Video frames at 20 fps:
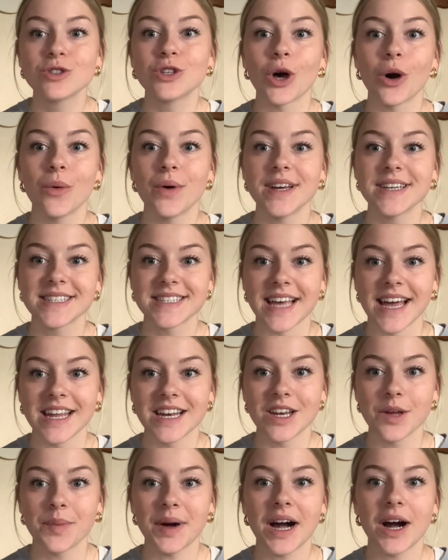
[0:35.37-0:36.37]
excited
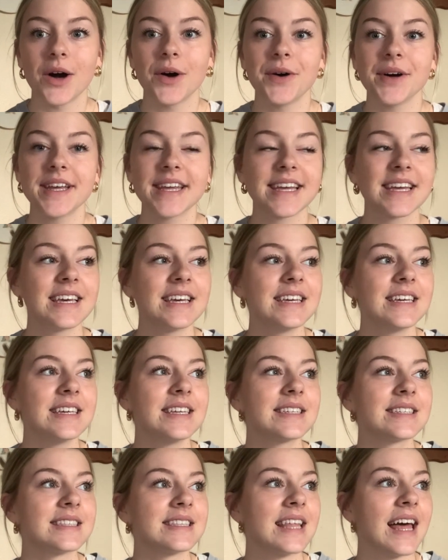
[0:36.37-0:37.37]
about. It is
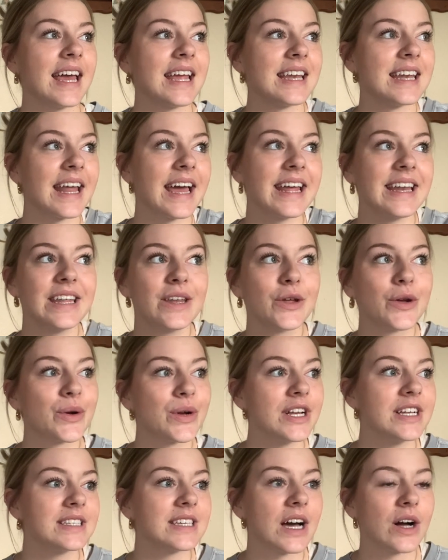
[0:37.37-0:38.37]
like 90
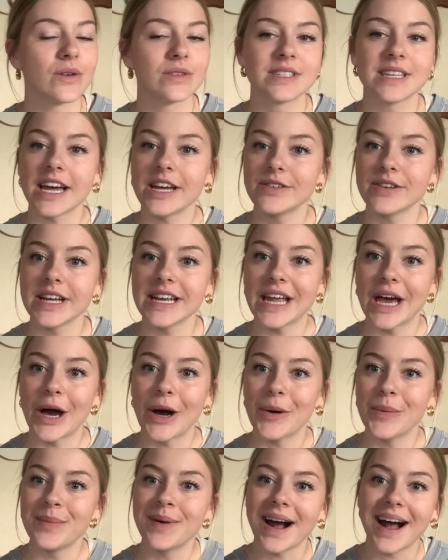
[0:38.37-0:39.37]
degrees outside right
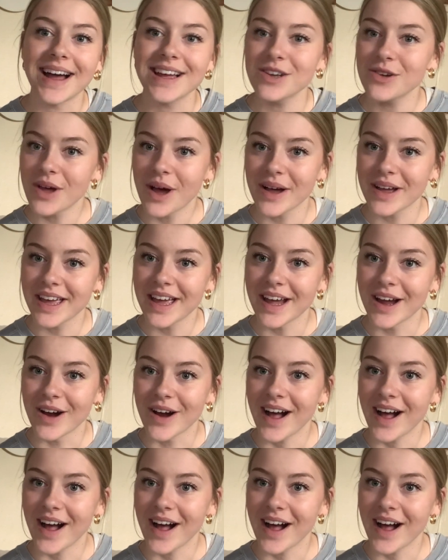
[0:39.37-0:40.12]
now, but I do not care.